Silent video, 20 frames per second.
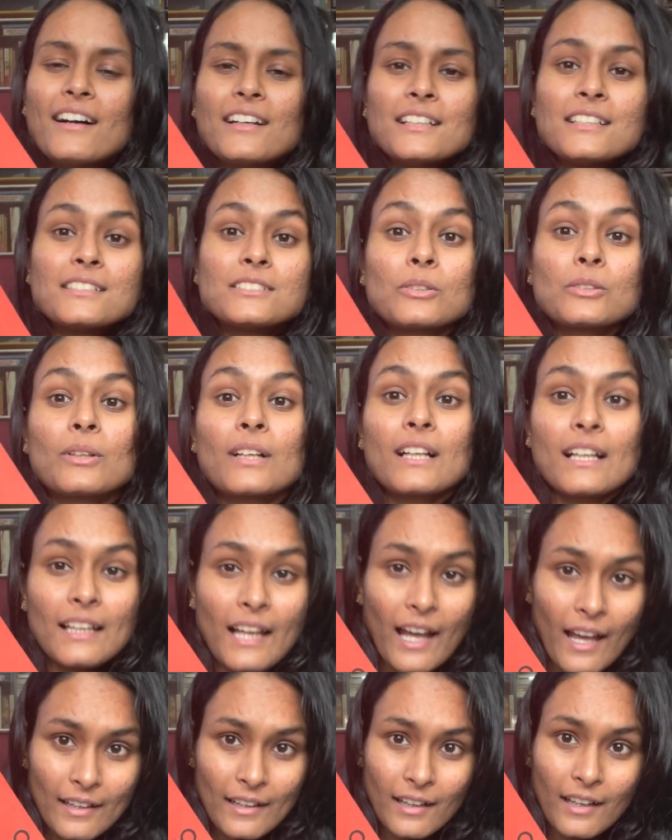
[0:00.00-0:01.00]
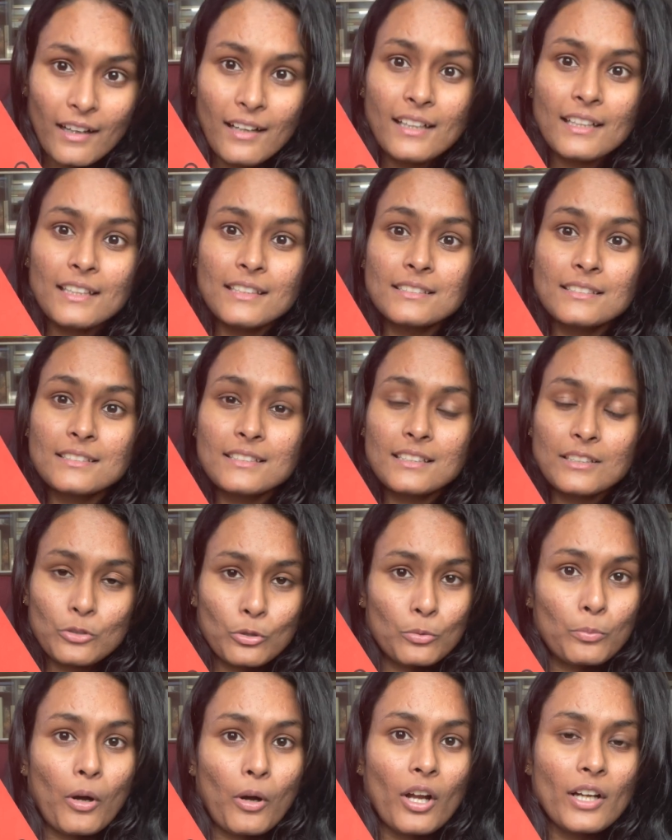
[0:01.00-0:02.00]
So Clara is the
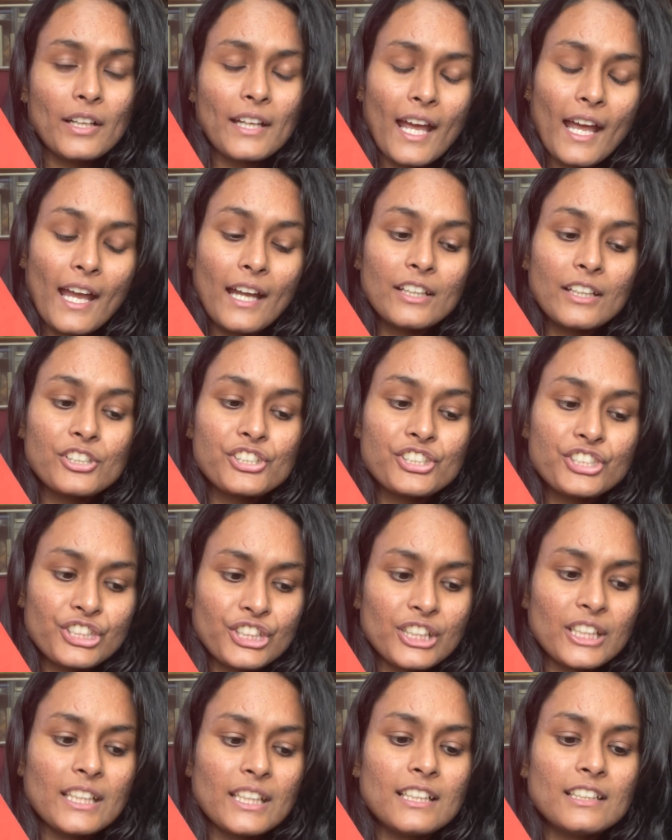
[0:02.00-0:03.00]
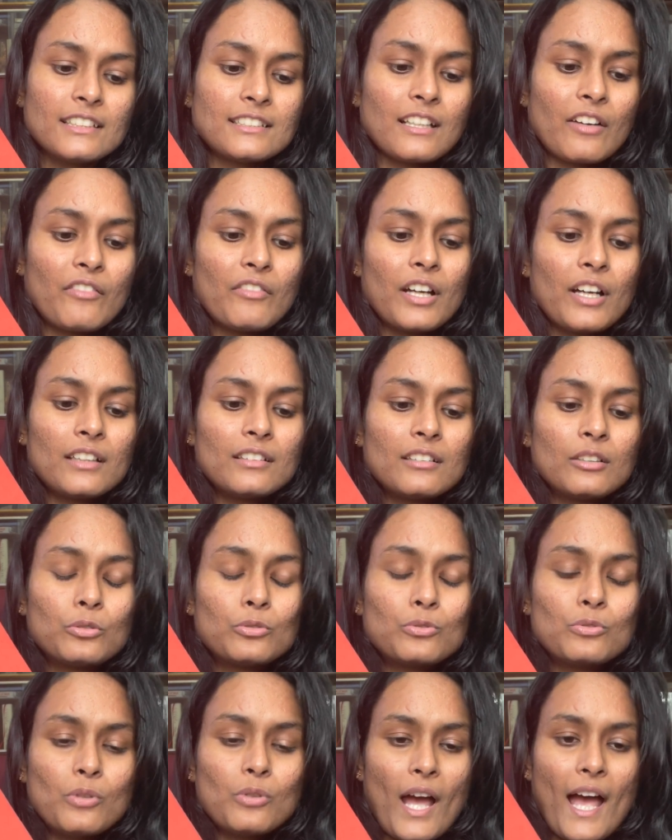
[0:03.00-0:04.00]
robot, and she is someone
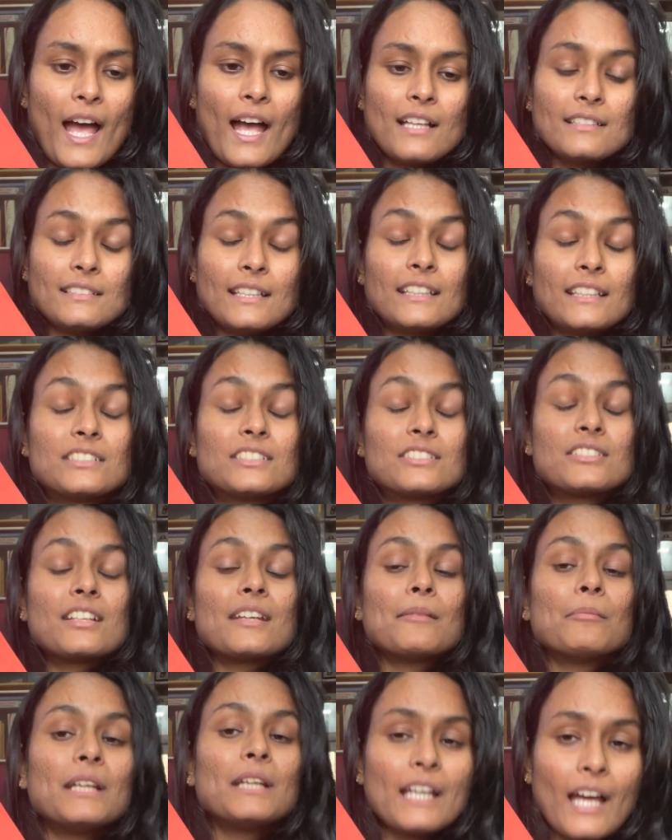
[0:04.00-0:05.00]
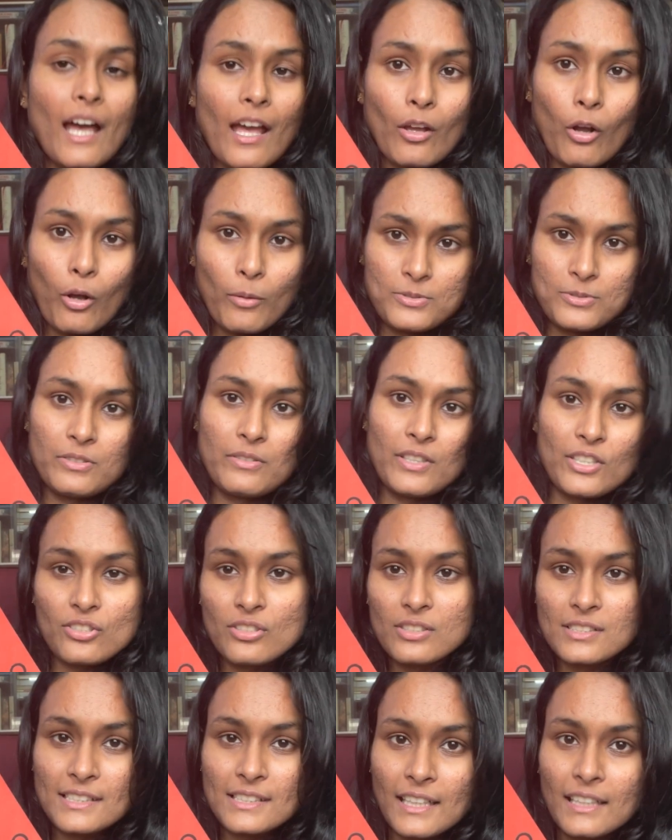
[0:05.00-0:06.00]
who has extremely high
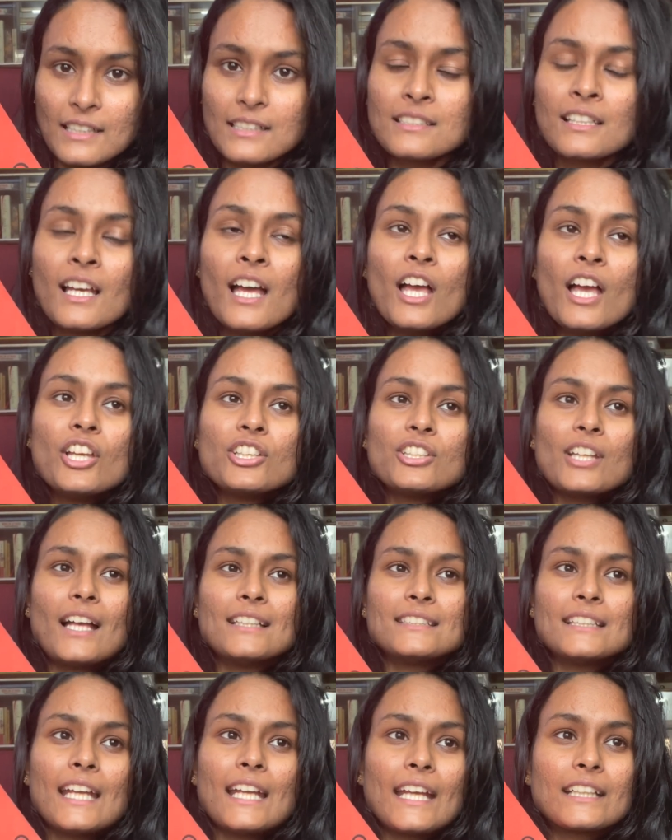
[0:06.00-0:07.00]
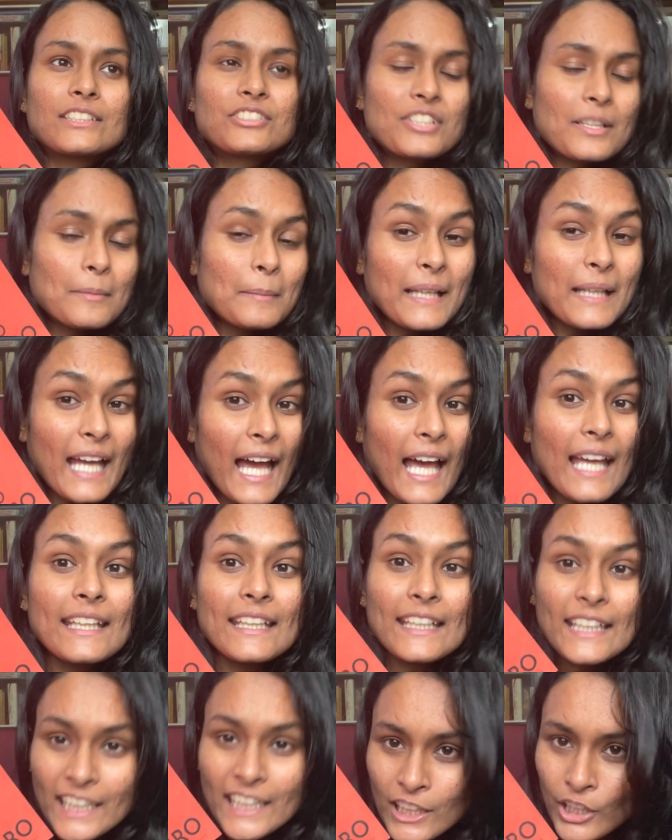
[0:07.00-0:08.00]
observational skills. She has an extremely high
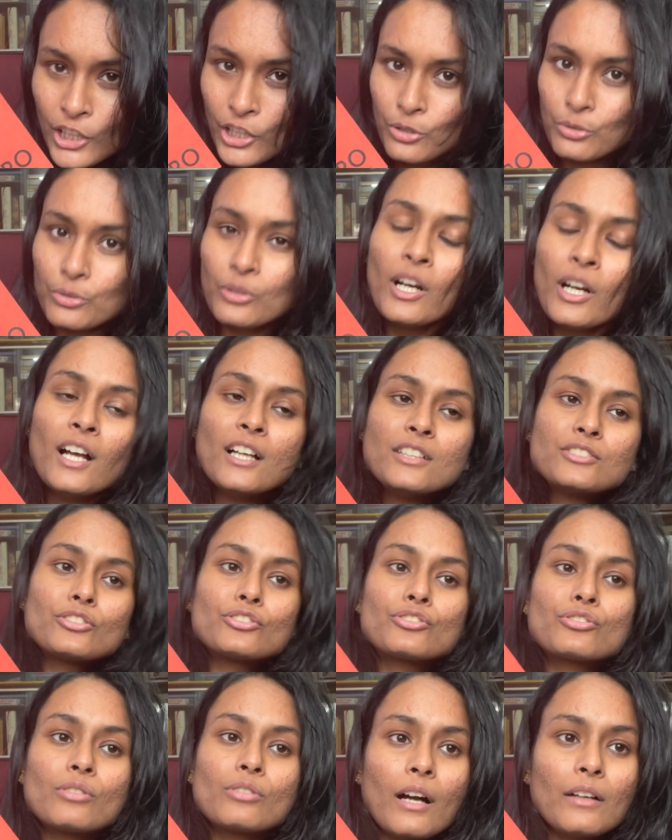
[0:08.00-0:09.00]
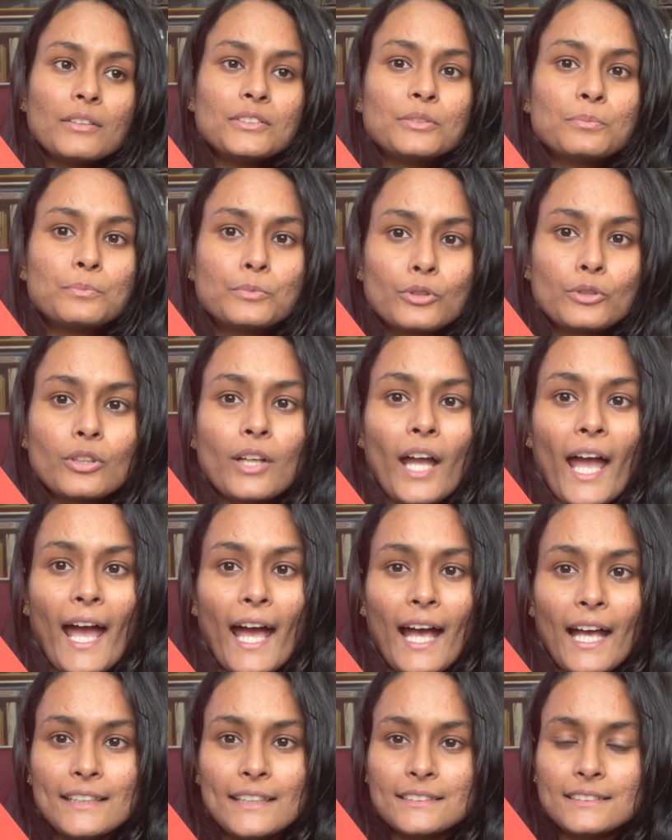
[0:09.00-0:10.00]
EQ. So throughout the book,
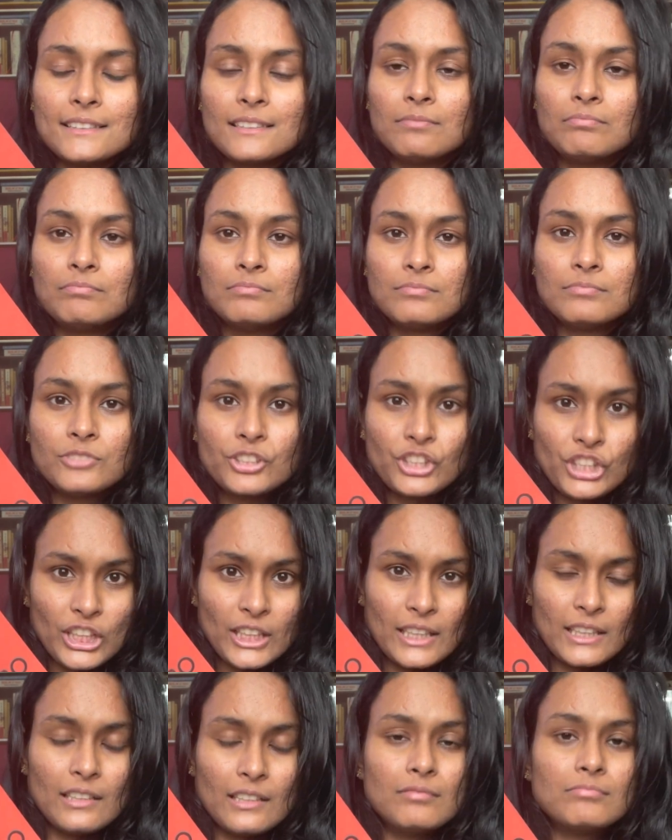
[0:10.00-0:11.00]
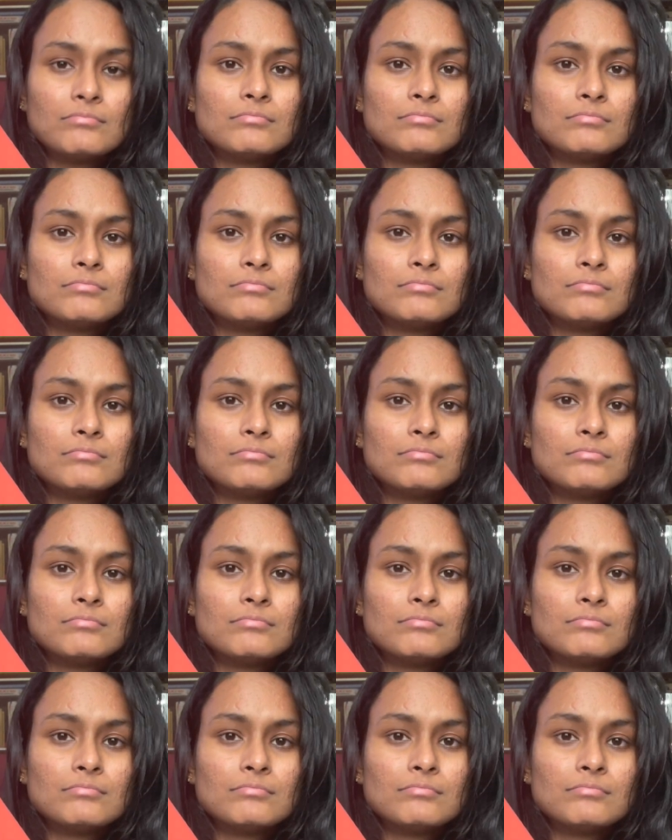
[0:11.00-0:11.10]
as she